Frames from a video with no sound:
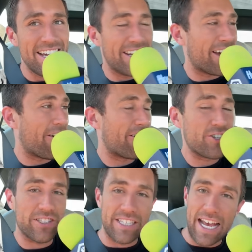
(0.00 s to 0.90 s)
Now,
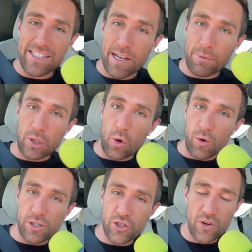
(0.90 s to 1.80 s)
just a heads up,
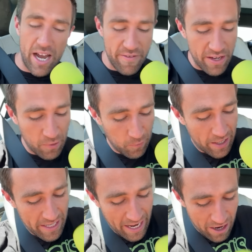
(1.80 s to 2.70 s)
Lauren's driving
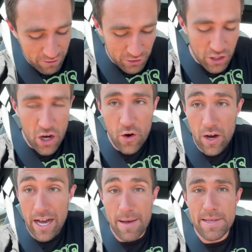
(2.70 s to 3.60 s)
right now, so
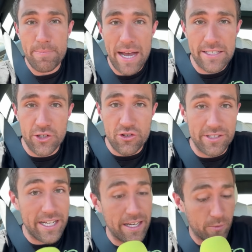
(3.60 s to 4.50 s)
I'm in the passenger
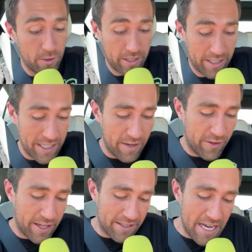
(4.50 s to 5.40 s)
seat and we're going to cover
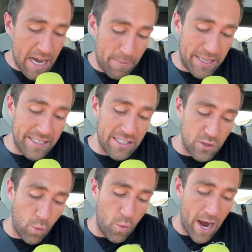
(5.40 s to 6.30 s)
this, but this is
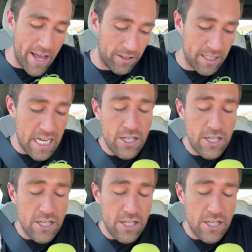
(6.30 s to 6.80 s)
wild.